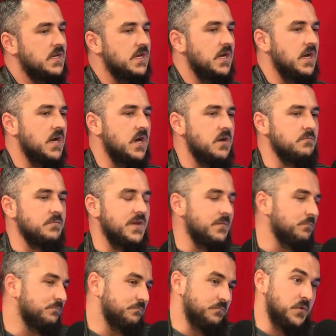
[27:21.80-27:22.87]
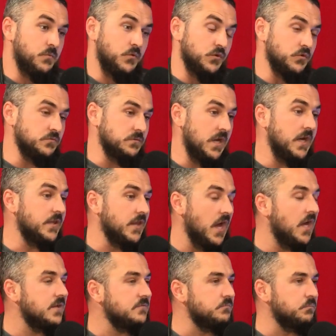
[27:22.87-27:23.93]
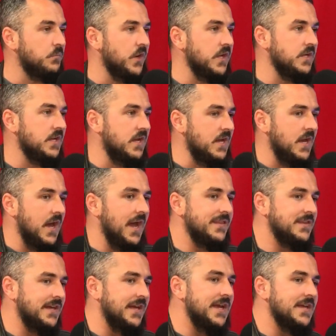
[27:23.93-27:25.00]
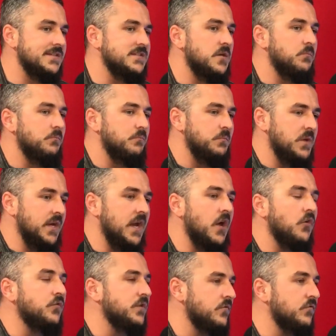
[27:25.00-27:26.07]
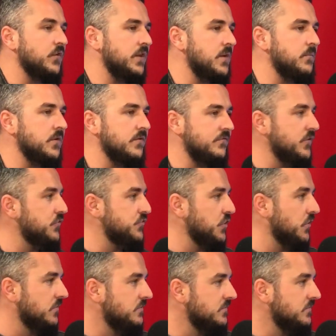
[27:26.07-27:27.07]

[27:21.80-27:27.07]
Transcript: Um, and people don't like that, but I think it ends up being healthy for them in the future.